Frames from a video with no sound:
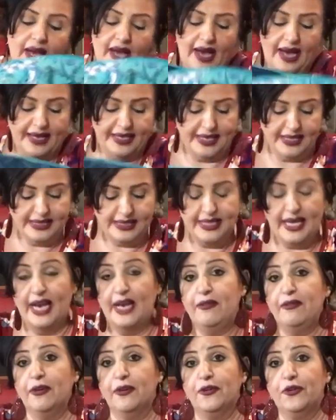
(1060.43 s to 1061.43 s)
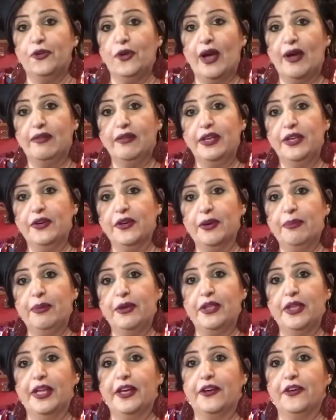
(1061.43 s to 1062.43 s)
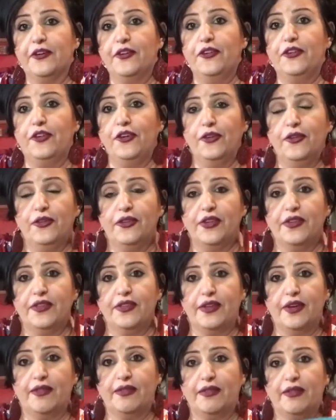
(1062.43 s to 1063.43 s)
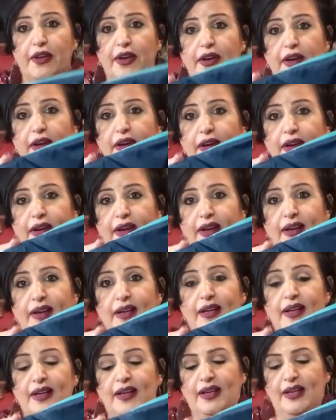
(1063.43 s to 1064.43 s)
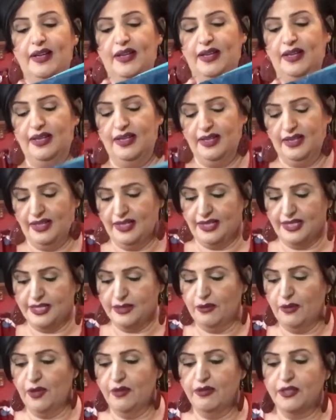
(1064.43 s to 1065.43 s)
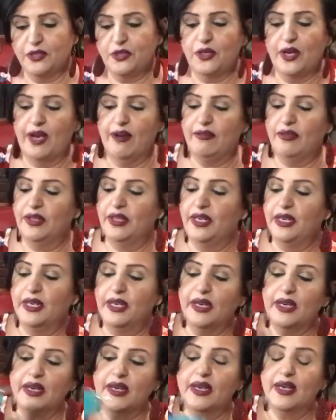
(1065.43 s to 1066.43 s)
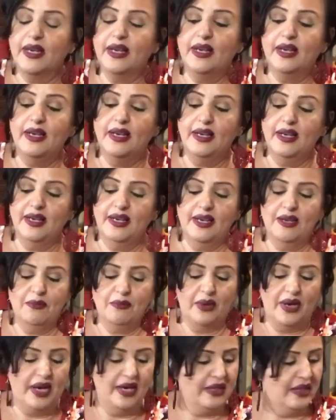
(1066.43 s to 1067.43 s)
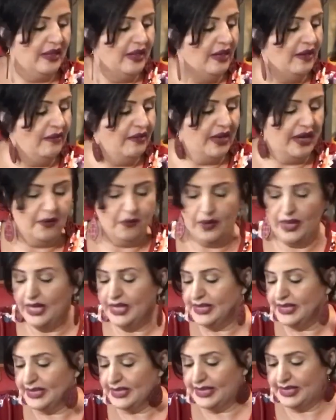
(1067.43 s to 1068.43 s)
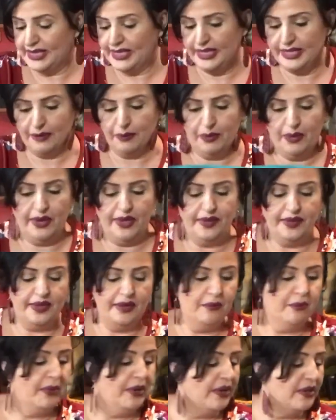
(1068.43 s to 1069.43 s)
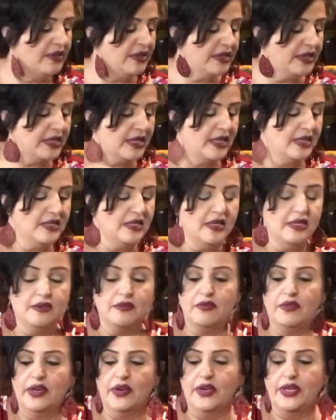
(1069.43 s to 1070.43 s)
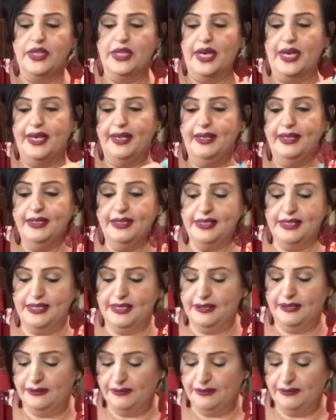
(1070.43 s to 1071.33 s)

I guess, yeah, if you're traveling, you could put like your shoes and stuff there. It's more of a traveling. But I love it. I wanted to see the print in person. Very nice.